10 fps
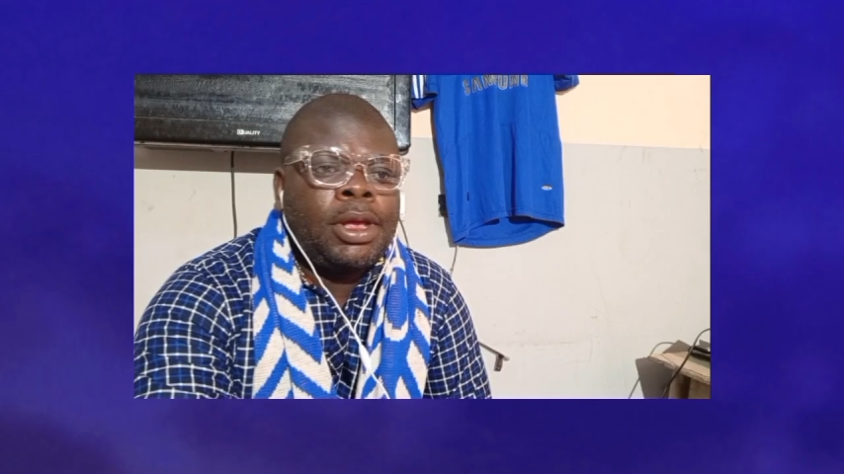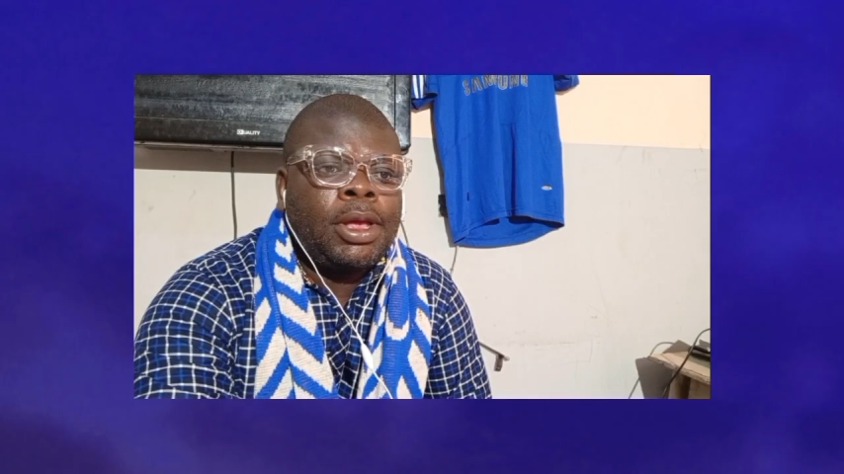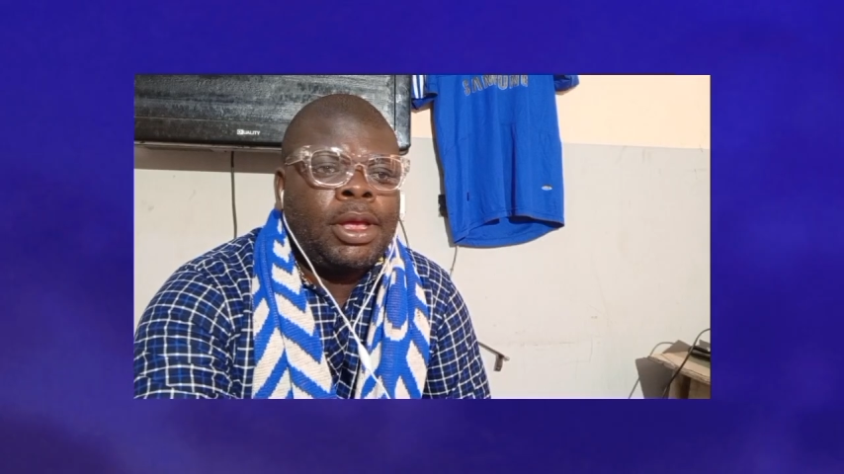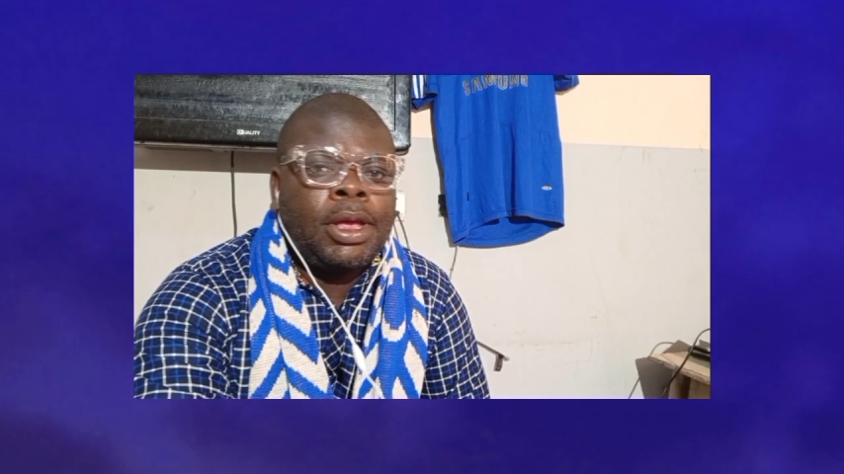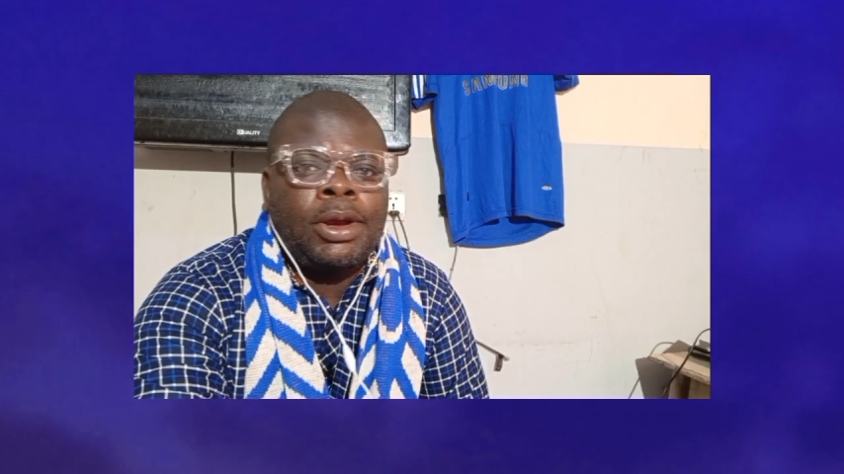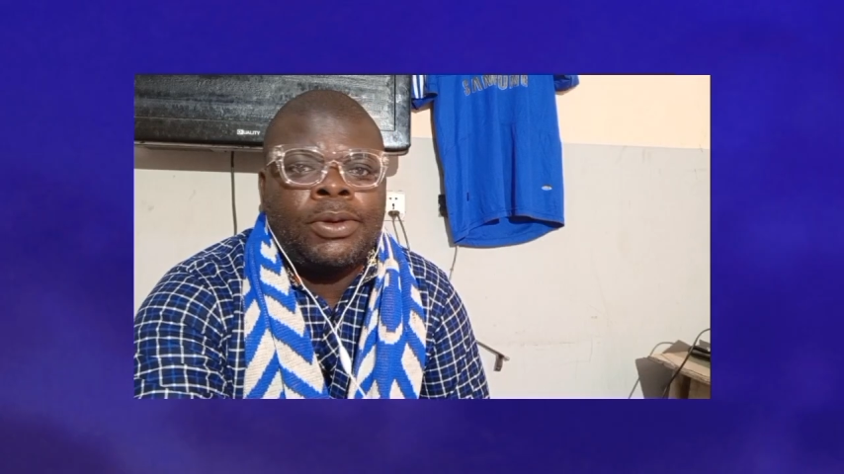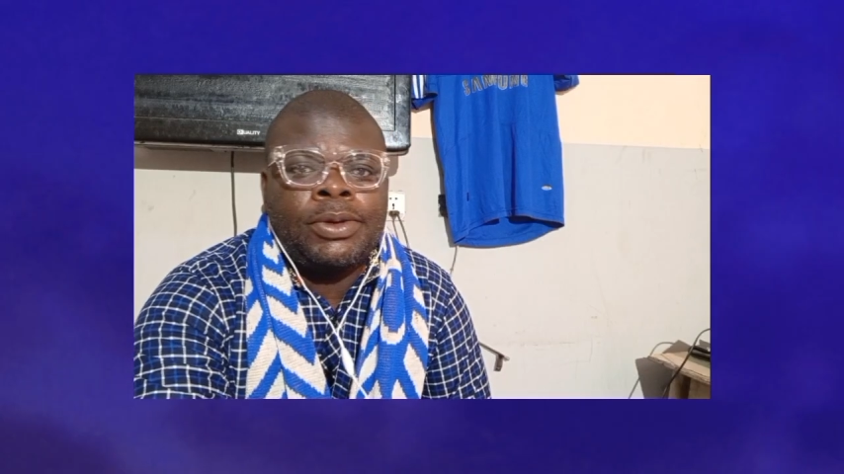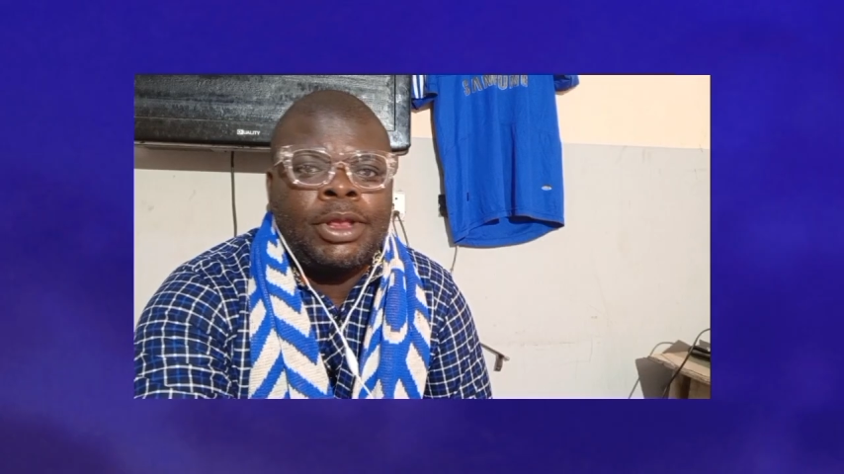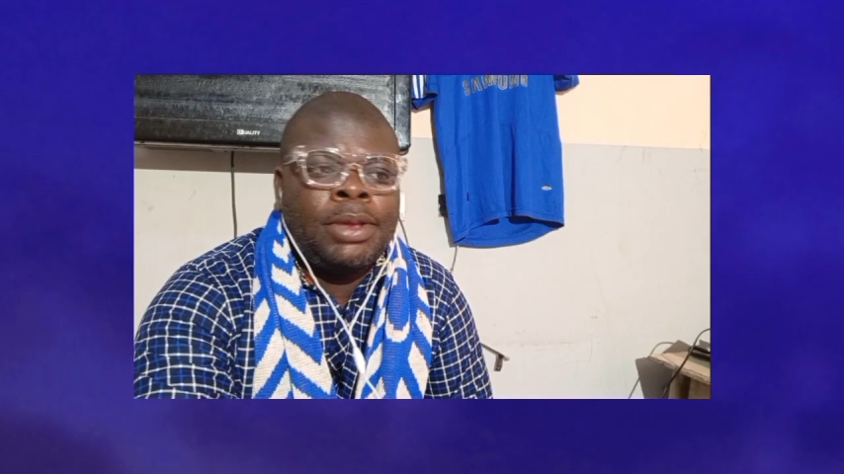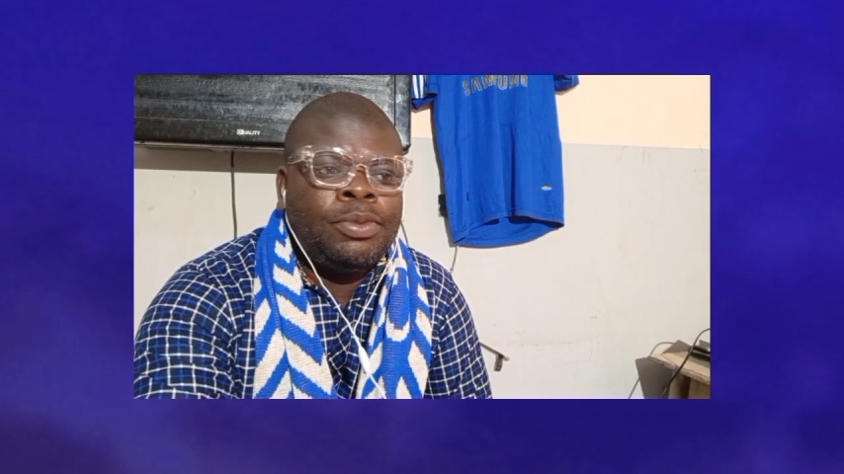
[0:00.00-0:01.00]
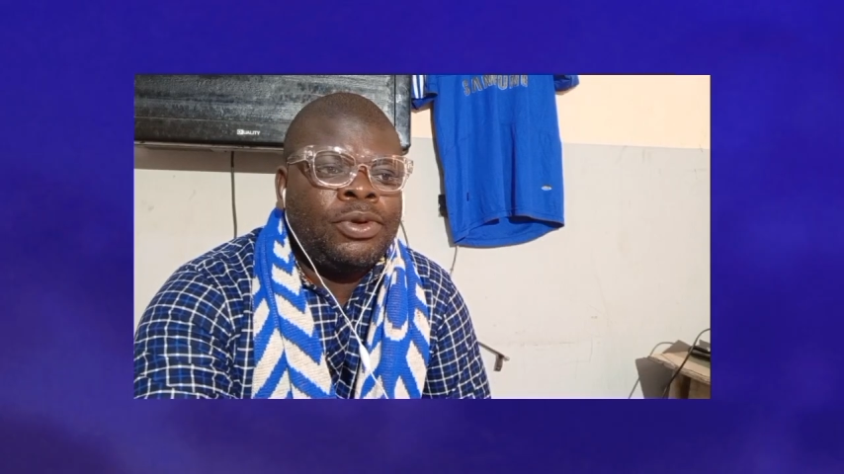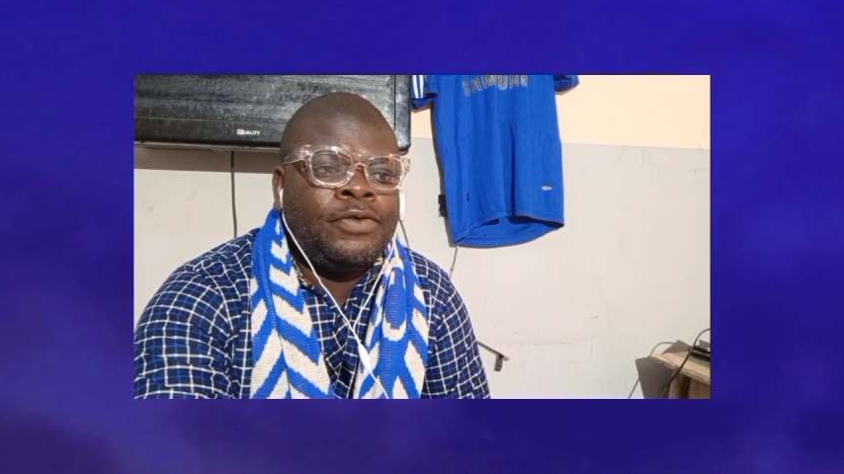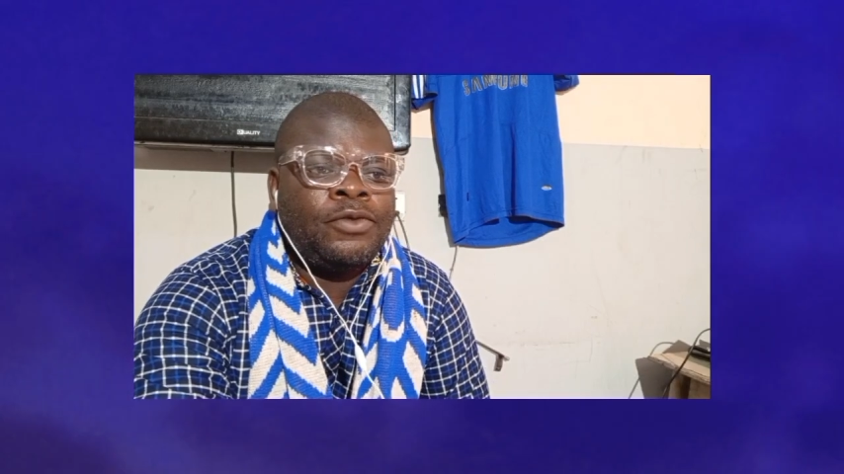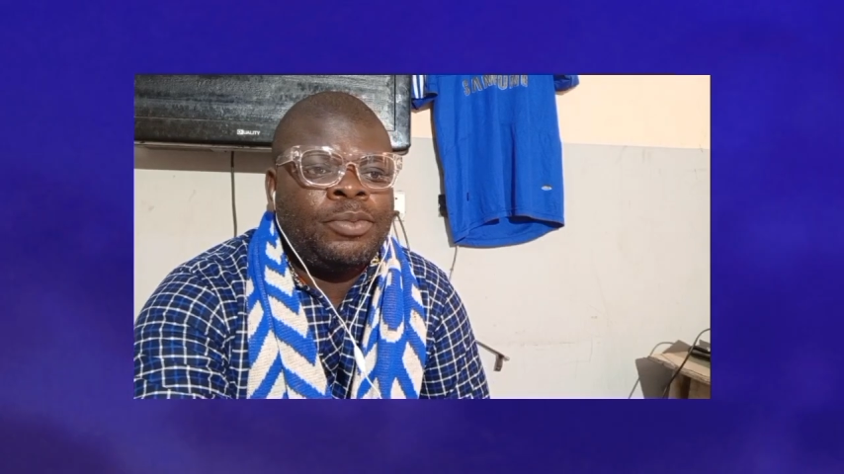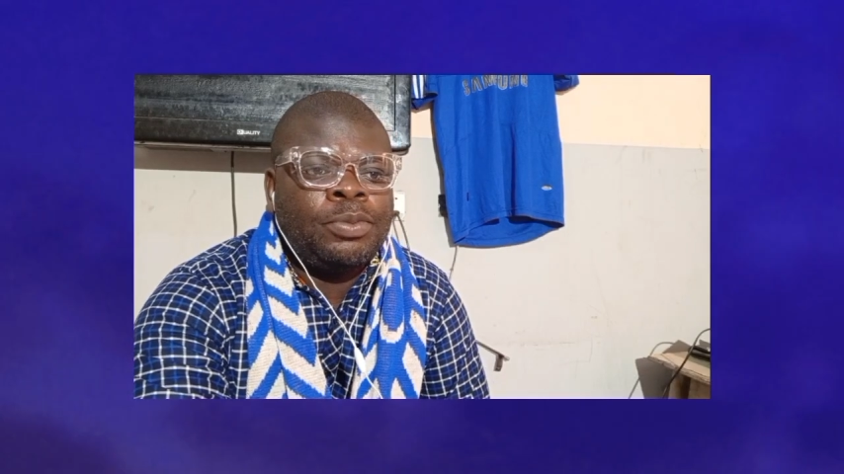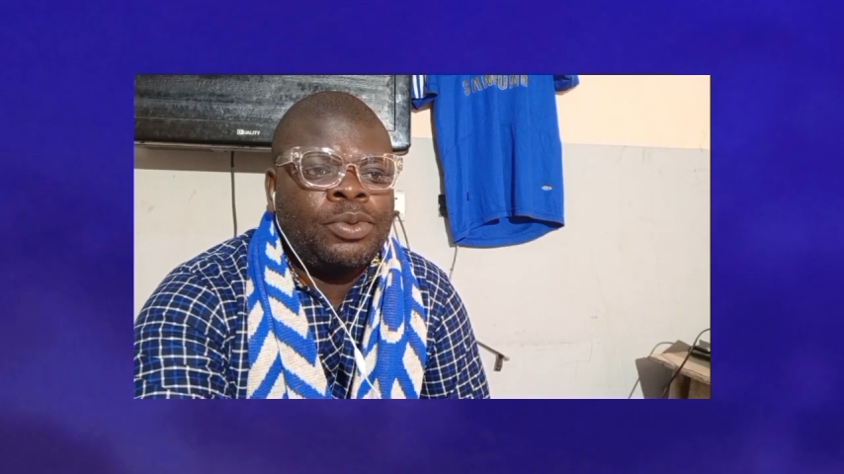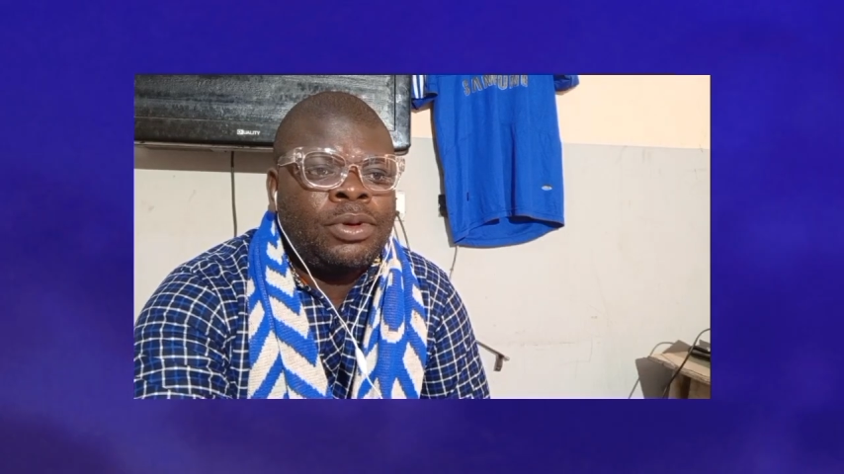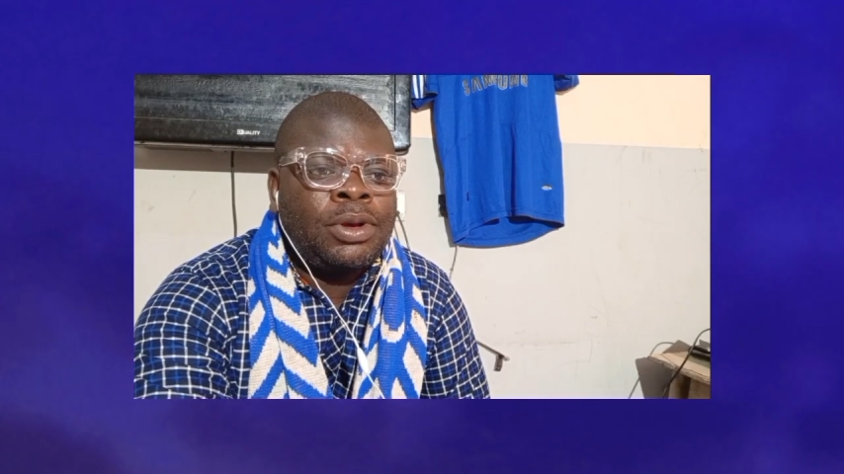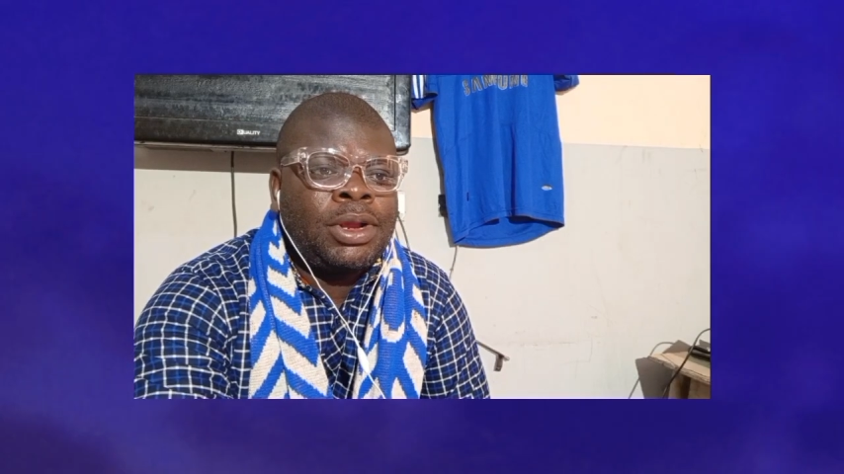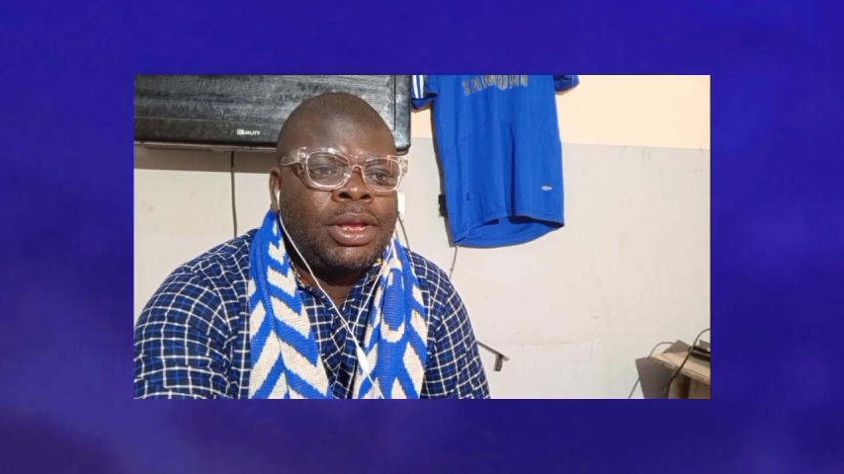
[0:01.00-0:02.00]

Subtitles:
Hello there, beautiful people.